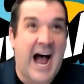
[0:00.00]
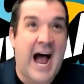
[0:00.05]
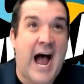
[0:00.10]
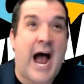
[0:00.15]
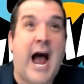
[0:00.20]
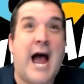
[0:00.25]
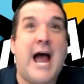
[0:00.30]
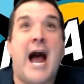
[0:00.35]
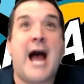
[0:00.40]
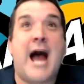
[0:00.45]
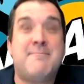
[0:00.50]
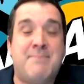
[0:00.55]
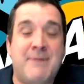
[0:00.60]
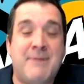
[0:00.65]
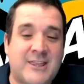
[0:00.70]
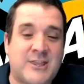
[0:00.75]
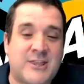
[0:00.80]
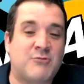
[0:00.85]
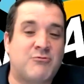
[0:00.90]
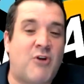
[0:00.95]
I, I
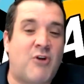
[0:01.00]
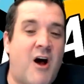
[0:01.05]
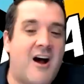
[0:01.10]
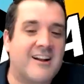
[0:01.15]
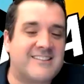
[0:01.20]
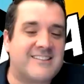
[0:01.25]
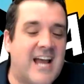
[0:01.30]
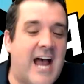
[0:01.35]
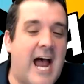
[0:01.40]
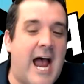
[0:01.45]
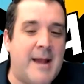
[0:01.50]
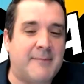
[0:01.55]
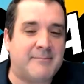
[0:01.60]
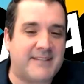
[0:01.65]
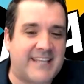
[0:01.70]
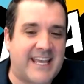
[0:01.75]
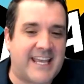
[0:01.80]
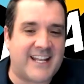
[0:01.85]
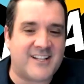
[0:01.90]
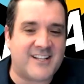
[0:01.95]
picked the wrong time to
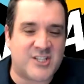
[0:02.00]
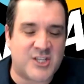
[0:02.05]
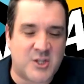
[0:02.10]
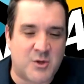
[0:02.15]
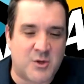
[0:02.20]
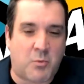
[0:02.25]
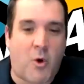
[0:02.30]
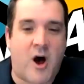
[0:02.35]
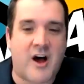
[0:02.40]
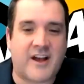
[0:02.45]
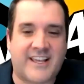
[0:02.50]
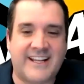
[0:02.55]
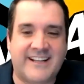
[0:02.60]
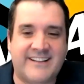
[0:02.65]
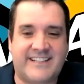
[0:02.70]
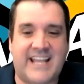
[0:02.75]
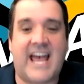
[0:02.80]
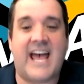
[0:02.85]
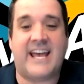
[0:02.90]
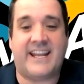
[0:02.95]
get into The Walking
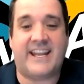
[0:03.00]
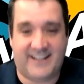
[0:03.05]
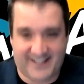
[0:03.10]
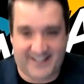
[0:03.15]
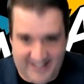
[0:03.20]
Dead